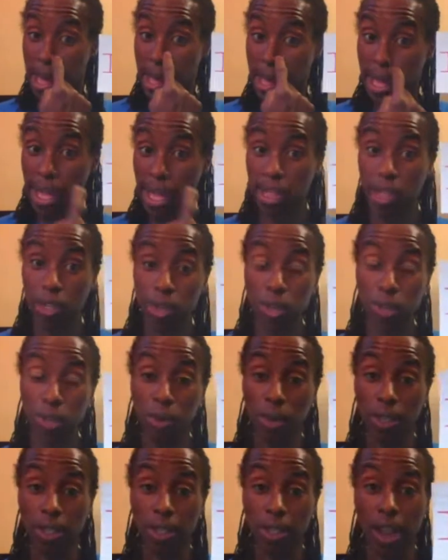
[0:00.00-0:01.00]
And the two
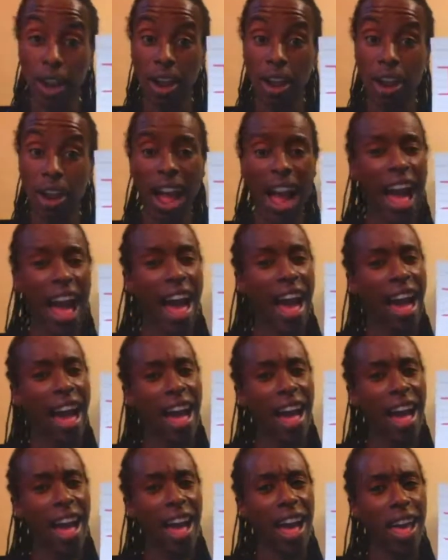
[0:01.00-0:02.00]
words are
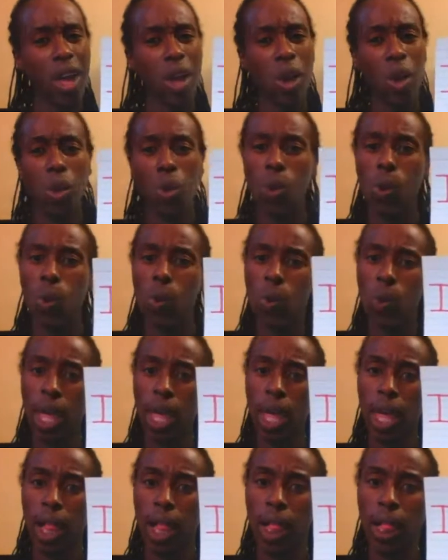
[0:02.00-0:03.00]
I
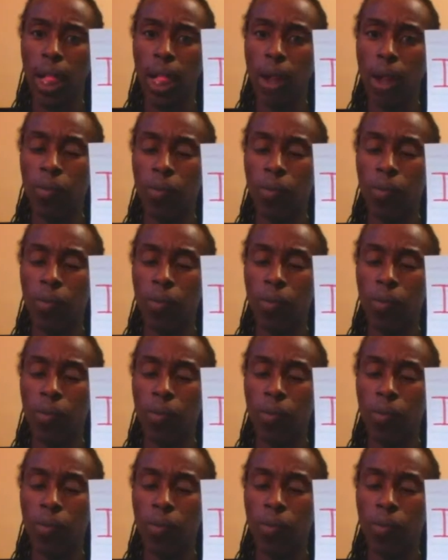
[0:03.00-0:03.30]
will.